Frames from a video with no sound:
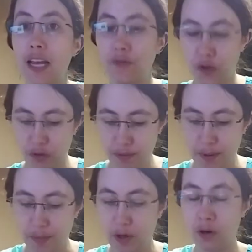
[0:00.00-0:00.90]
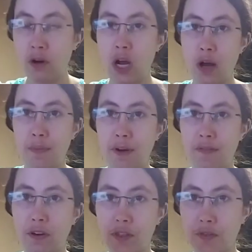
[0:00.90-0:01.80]
If you remember my
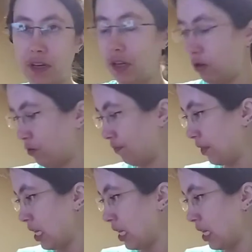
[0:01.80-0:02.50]
first video,